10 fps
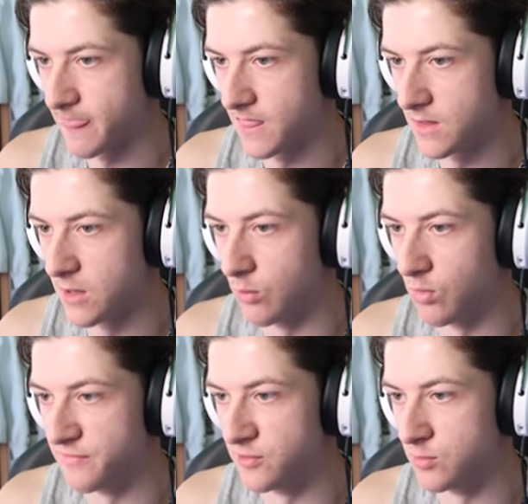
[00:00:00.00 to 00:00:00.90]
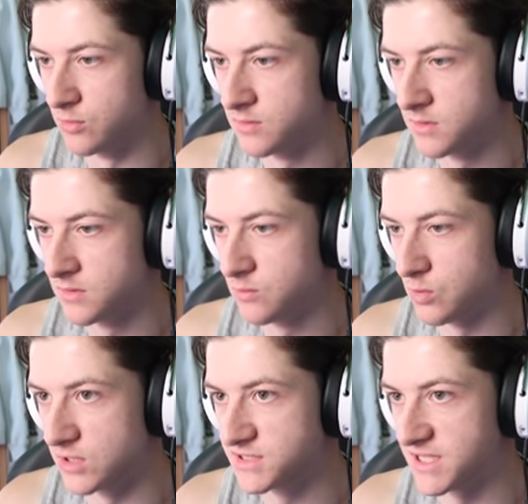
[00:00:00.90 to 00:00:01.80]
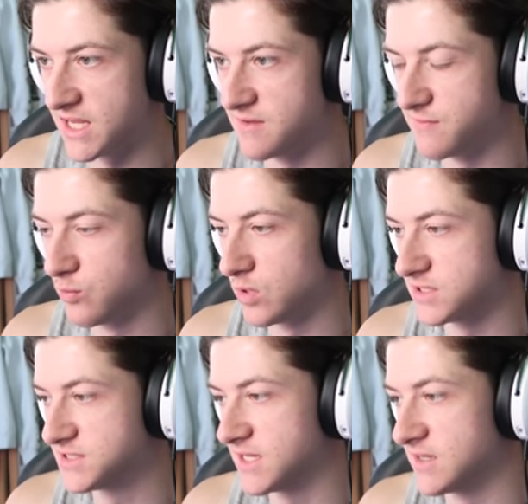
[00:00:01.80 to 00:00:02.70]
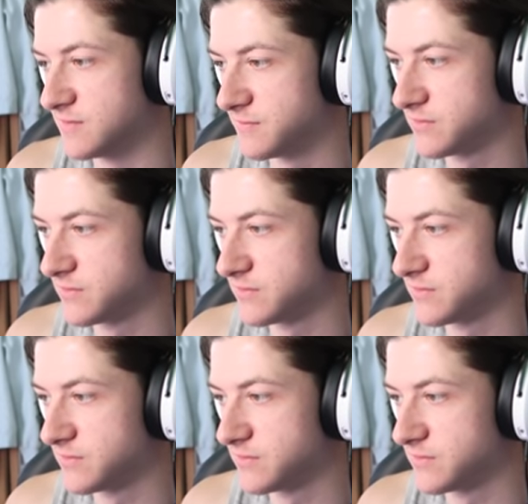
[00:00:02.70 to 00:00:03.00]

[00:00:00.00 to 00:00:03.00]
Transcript: Oh, what football. What a save. What a save.